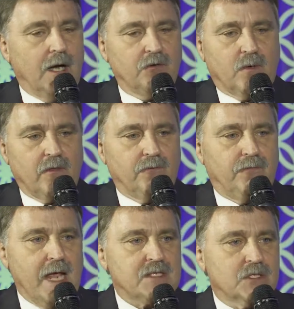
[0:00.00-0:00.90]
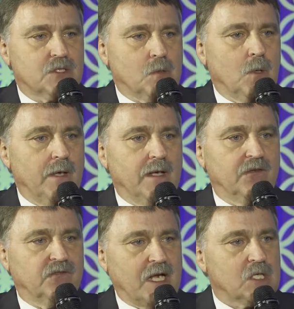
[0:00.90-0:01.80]
It's one of the fastest
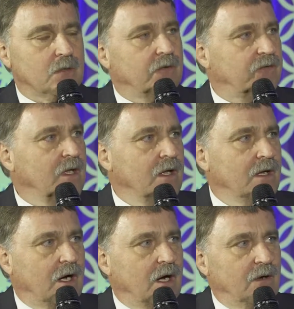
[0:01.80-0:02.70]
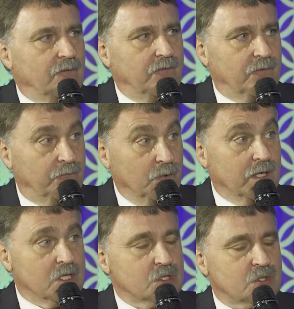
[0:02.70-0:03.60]
growing sectors of the food
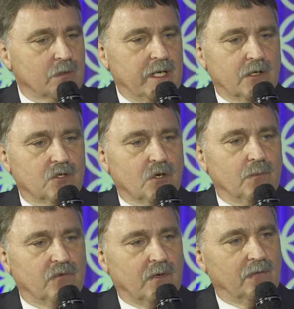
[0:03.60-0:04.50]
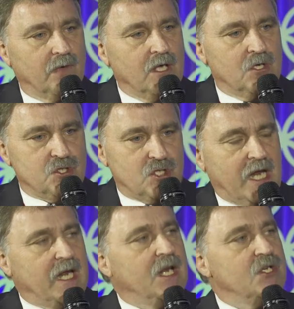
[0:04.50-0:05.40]
industry in terms of
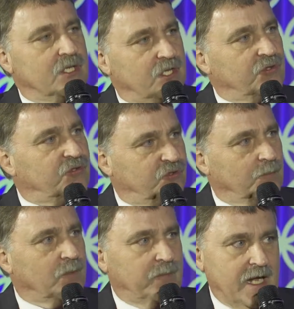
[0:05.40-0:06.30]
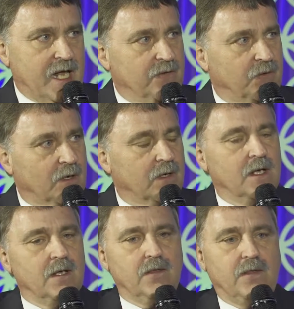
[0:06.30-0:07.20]
change in consumer behavior
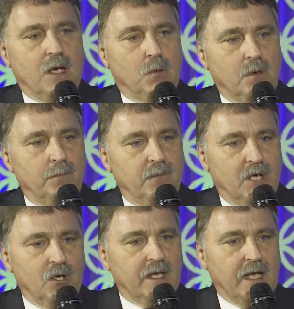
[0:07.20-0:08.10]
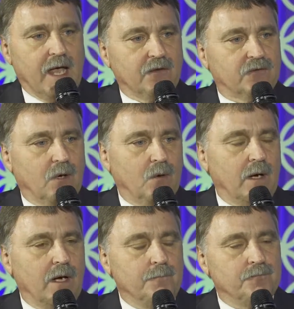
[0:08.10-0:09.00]
that we've been looking at.
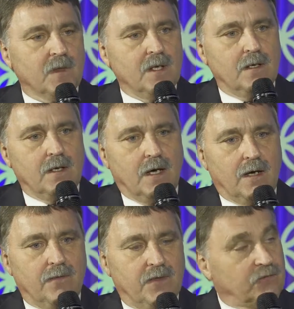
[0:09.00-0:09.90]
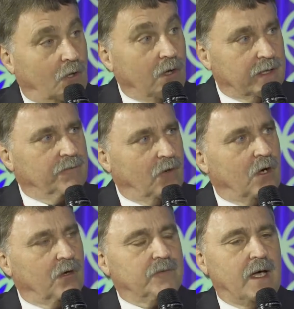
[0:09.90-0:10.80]
So this all
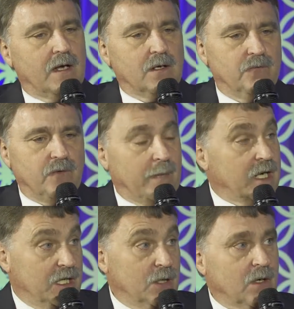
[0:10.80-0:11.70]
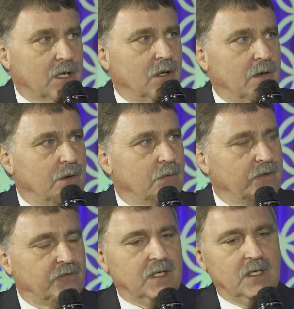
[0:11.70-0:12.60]
evolved out of about a year ago. I
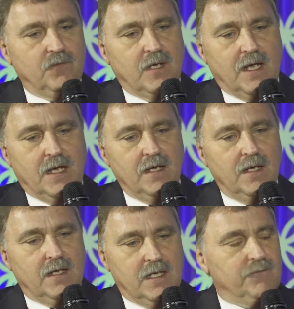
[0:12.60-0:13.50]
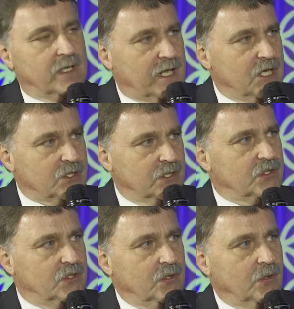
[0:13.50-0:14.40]
received a invitation
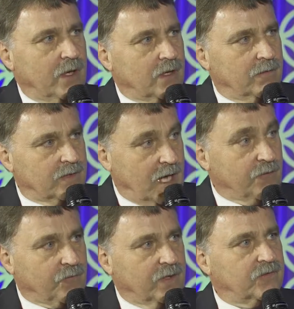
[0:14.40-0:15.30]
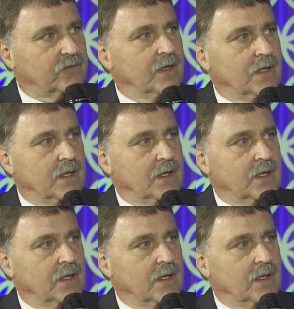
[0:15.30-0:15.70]
to a conference